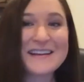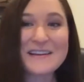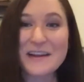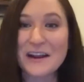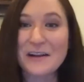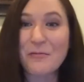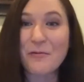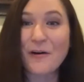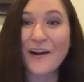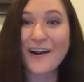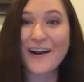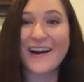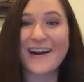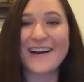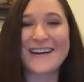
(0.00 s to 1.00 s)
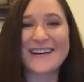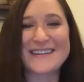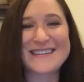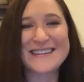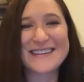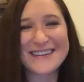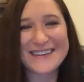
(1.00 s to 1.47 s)
it
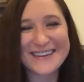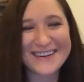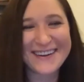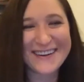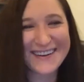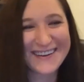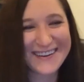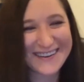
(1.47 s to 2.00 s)
worked. That's, that's